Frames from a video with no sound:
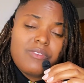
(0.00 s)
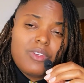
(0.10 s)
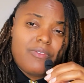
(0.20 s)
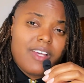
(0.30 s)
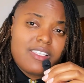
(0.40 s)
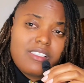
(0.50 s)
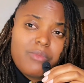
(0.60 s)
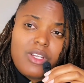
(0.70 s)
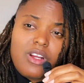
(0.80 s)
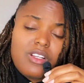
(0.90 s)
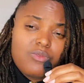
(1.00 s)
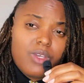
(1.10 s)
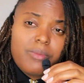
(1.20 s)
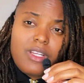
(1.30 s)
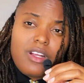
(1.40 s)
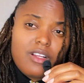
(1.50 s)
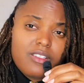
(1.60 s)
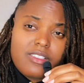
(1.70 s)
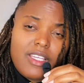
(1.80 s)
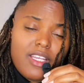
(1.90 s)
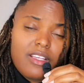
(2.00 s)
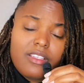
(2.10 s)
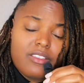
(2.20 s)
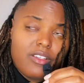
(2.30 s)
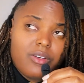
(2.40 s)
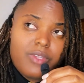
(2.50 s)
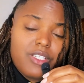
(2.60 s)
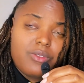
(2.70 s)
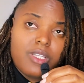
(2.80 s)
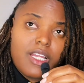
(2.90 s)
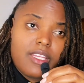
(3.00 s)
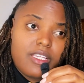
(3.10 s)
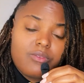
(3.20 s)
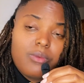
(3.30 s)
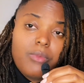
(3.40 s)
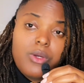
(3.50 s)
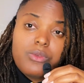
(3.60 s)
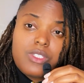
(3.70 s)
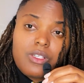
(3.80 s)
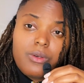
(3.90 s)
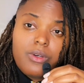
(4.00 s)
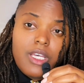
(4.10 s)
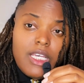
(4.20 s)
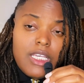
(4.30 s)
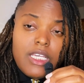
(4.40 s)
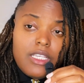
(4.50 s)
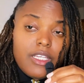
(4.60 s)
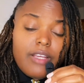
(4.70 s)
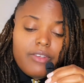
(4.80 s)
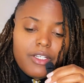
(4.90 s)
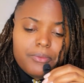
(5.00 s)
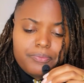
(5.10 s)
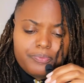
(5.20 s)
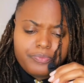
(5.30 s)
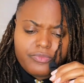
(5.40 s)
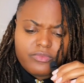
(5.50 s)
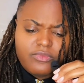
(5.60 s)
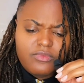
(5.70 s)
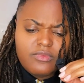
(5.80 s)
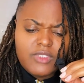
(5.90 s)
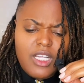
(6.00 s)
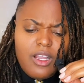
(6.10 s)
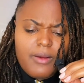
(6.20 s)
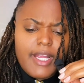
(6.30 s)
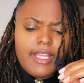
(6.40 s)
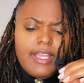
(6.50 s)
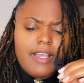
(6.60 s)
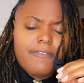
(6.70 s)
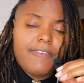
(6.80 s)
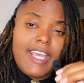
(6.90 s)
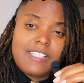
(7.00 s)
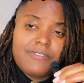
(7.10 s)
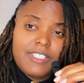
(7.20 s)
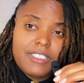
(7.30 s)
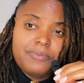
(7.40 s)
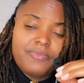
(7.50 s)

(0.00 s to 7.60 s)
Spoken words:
See if you can find seminars, webinars. They do a lot of things remote, so you never know. All right, FAFSA.